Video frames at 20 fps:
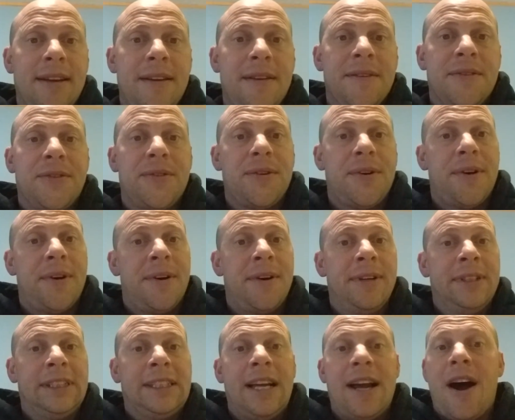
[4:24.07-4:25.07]

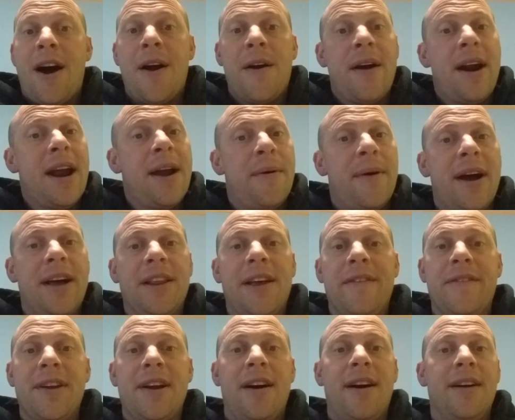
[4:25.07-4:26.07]
So, all right. Well, I
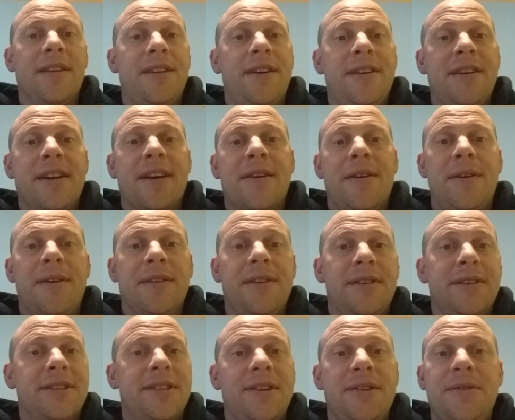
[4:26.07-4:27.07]
love y'all. There you go.
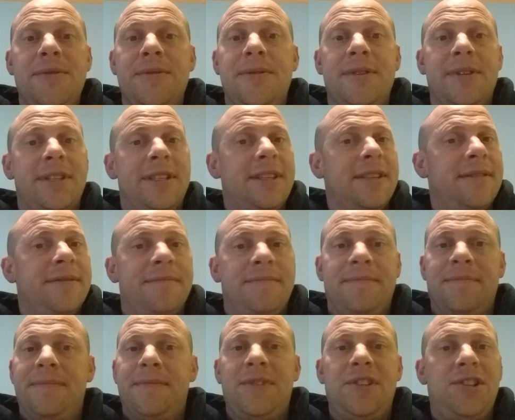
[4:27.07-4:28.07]
There's the news.
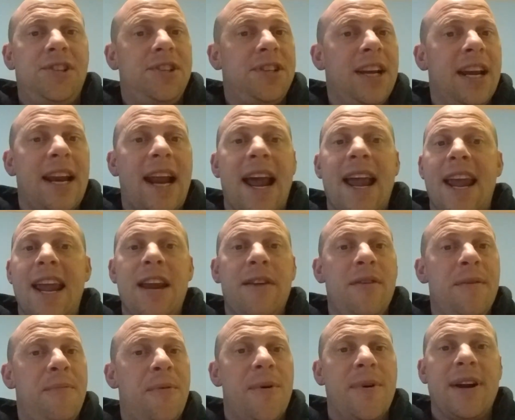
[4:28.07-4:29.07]
Shit, I hate
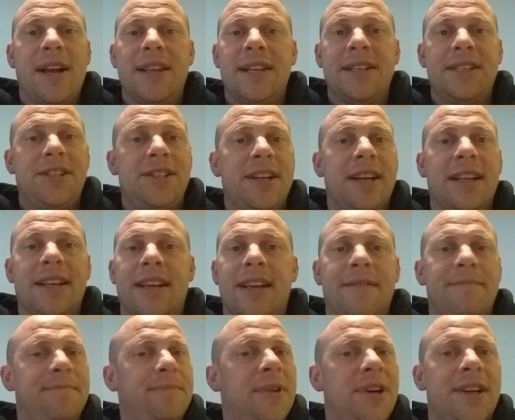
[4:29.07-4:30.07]
reporting on this shit,
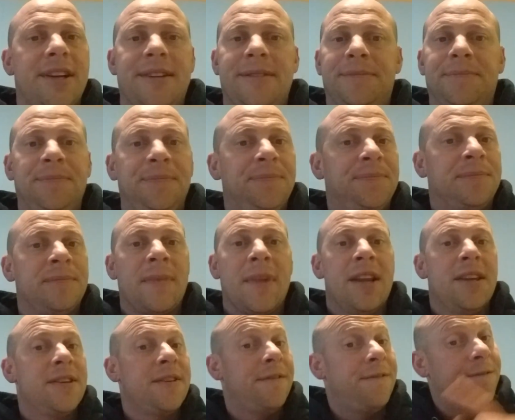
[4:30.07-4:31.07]
but
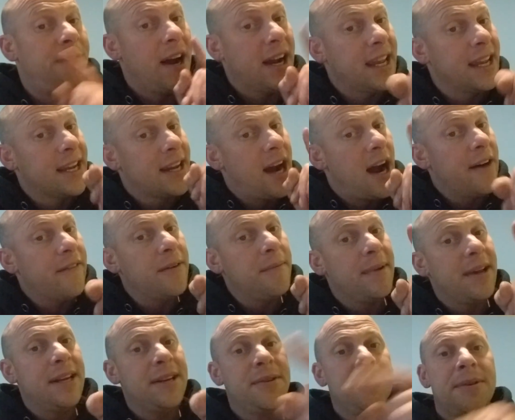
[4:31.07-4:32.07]
it's a fucking
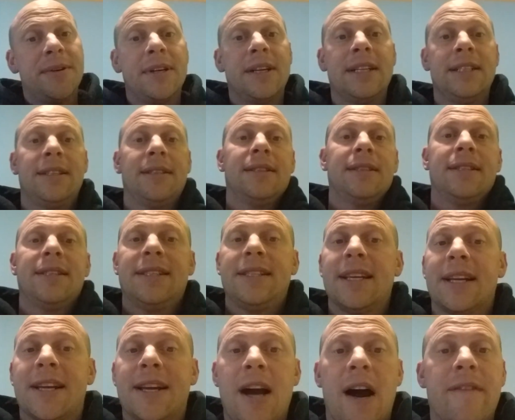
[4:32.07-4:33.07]
government, dude. It's
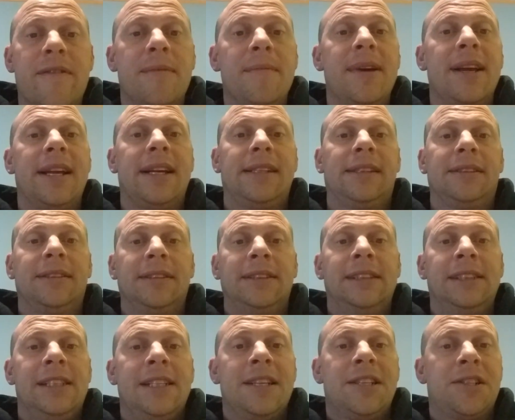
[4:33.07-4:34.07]
the government.
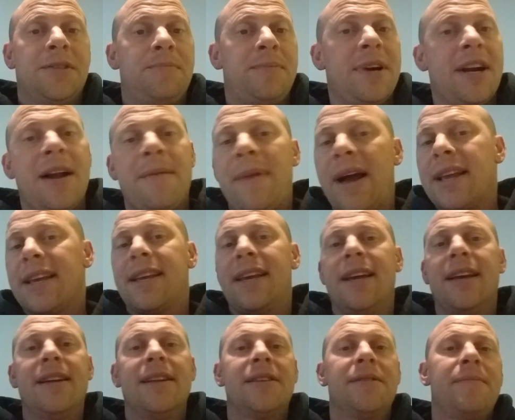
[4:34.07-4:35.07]
Spraying on my
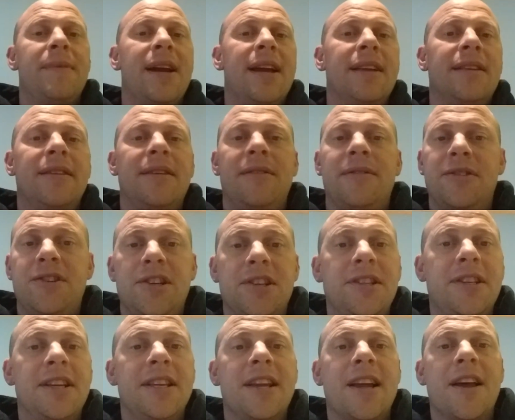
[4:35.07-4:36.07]
kids, man. They're
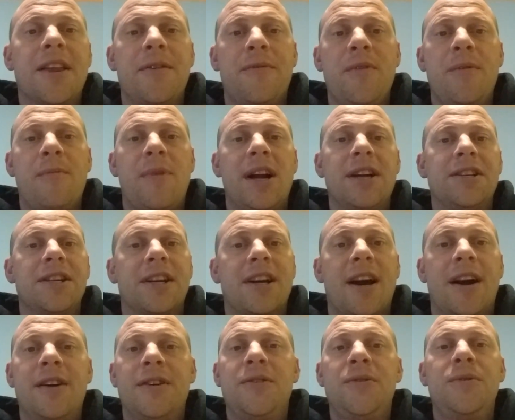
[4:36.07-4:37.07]
just in the other room watching
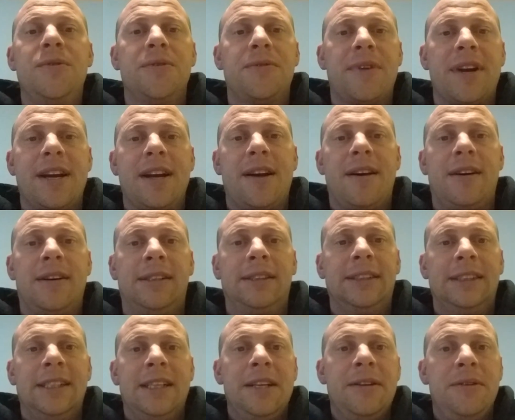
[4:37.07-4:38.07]
cartoons right now.
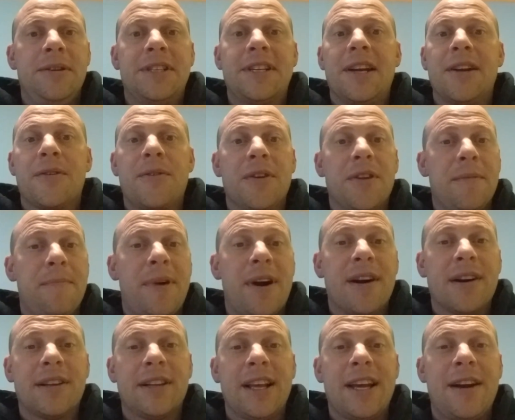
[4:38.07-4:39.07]
He's going to go to the
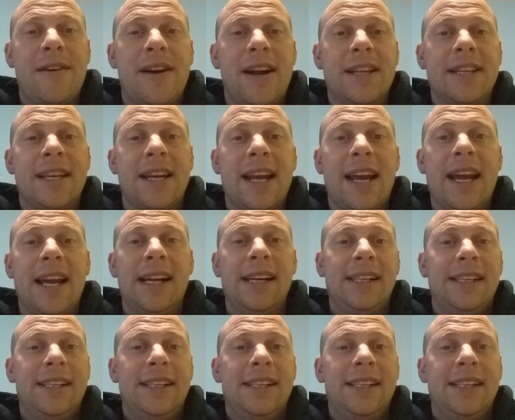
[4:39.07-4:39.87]
park later on today.